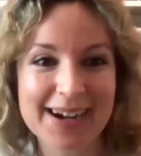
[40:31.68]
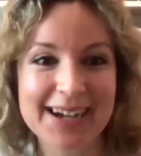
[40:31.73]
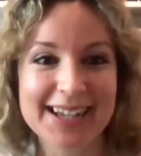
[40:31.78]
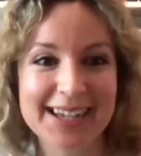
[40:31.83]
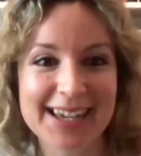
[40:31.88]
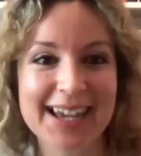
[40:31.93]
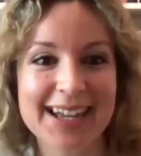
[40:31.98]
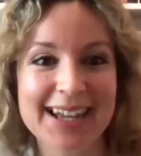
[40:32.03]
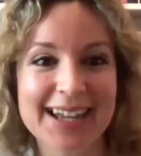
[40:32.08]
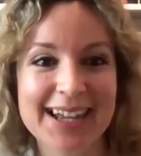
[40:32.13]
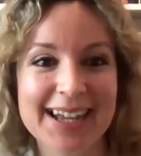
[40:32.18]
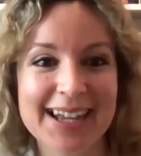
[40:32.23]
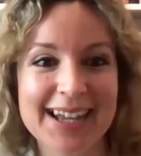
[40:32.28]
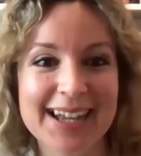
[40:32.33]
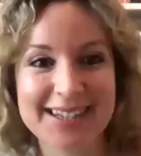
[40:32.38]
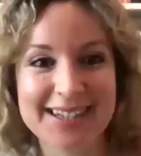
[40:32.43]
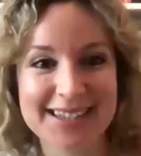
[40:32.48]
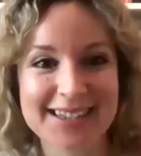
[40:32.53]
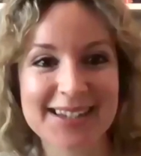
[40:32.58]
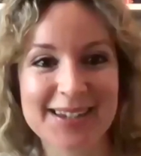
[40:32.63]
right? Again,
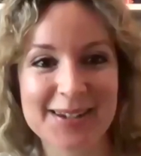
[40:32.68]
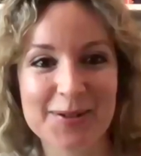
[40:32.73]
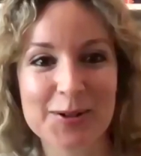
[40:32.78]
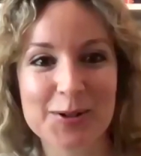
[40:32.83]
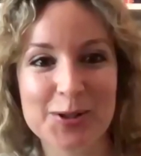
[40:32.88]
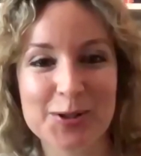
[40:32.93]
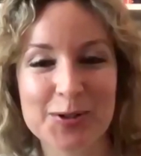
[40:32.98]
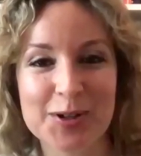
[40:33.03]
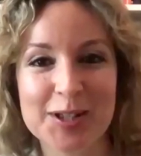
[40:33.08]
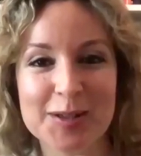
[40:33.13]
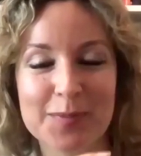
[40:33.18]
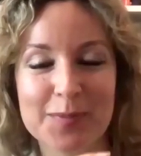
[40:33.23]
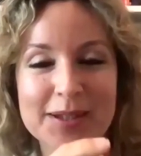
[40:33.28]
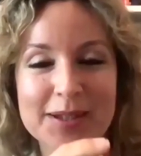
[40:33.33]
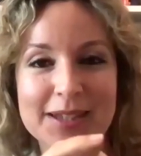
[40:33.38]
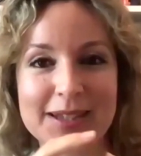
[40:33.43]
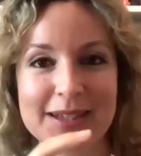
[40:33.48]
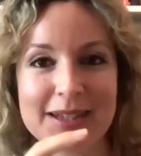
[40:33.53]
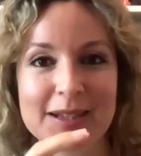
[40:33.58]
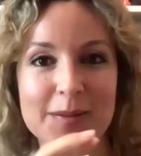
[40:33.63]
this is your choice,
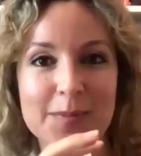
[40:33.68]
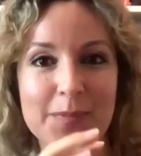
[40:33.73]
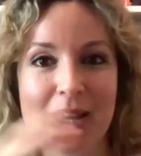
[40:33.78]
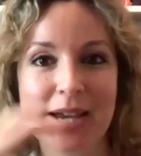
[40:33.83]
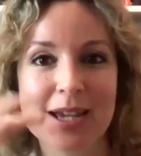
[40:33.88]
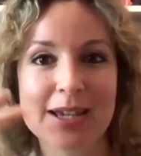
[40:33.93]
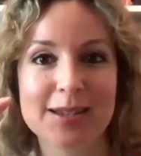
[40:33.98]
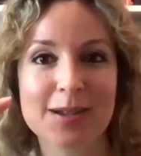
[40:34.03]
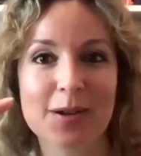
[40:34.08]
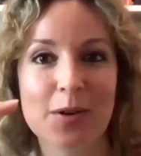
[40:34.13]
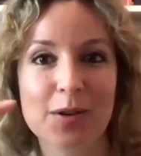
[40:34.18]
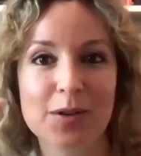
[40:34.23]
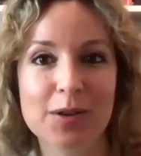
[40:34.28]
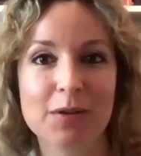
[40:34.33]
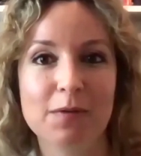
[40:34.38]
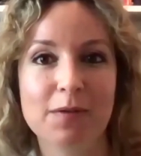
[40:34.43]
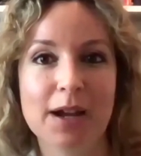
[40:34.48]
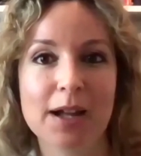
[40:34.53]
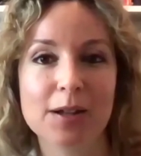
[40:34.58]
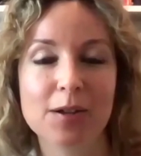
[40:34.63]
but this is based on
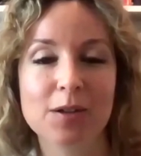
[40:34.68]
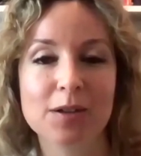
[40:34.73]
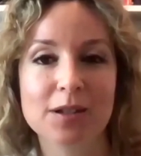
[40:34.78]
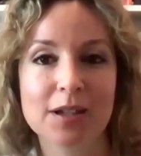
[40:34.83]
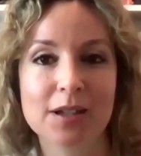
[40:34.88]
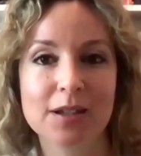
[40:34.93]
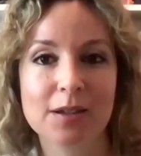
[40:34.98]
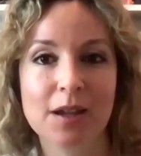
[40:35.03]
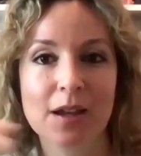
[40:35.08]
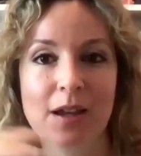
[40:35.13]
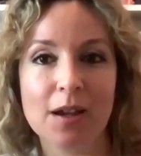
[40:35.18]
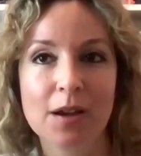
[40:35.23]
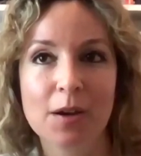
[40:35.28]
the values and